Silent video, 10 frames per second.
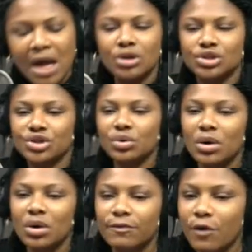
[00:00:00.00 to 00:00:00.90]
on
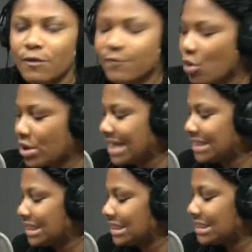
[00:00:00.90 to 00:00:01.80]

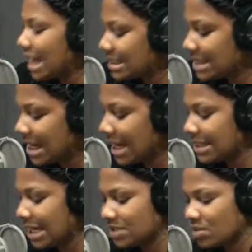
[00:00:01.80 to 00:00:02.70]
01448
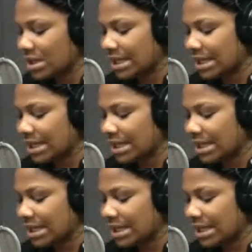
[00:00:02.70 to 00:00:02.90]
9981.